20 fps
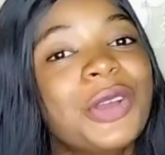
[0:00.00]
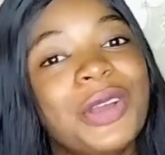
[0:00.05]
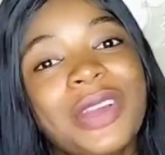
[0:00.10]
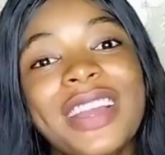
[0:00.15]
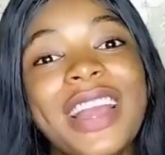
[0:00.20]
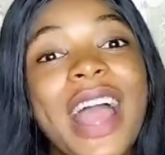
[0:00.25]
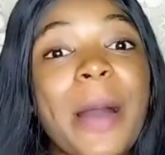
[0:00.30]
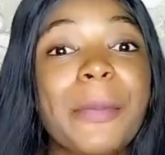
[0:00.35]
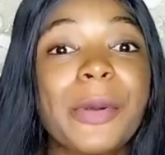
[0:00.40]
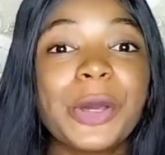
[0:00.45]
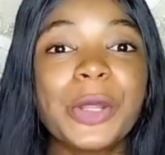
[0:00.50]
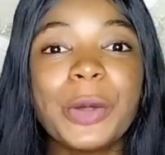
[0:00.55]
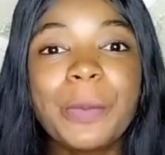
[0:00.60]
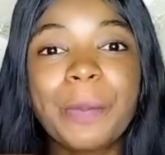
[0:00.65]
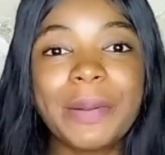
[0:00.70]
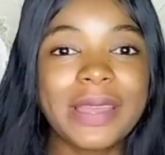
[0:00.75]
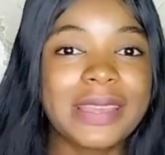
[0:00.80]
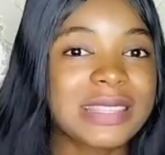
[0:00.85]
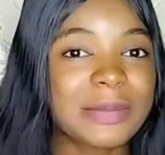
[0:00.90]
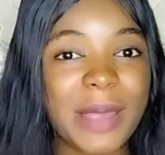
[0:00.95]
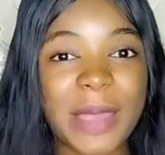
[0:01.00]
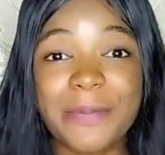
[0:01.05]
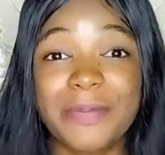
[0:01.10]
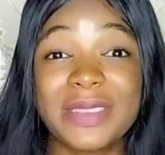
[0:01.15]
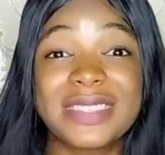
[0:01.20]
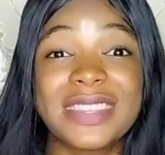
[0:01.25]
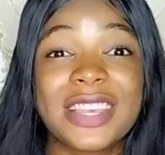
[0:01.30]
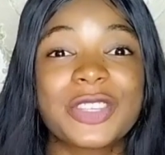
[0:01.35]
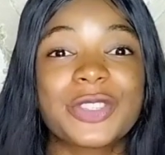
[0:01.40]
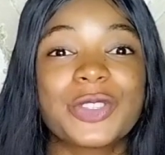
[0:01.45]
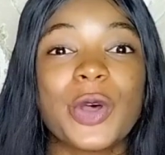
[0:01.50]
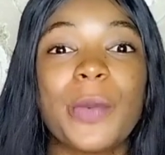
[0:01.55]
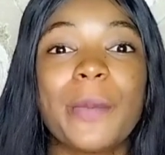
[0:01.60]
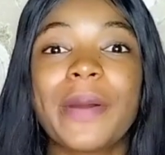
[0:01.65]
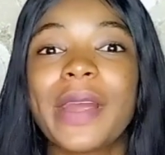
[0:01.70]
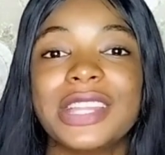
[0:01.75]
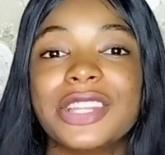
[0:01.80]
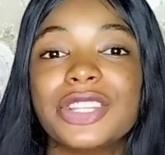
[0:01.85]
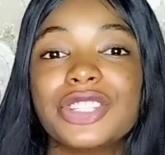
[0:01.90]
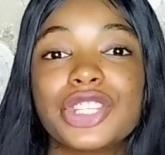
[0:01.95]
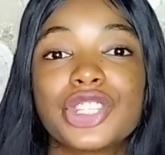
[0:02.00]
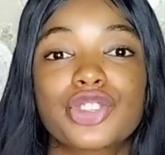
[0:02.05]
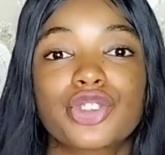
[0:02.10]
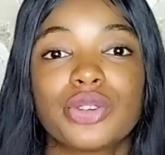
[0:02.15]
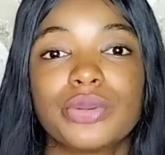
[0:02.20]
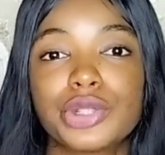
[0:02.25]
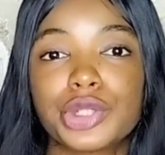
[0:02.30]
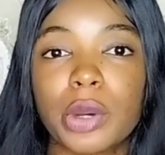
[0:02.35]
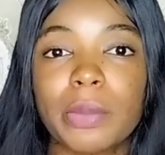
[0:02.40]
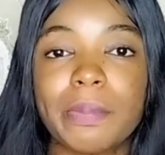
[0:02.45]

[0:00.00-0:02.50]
i'm gonna place my business number in the description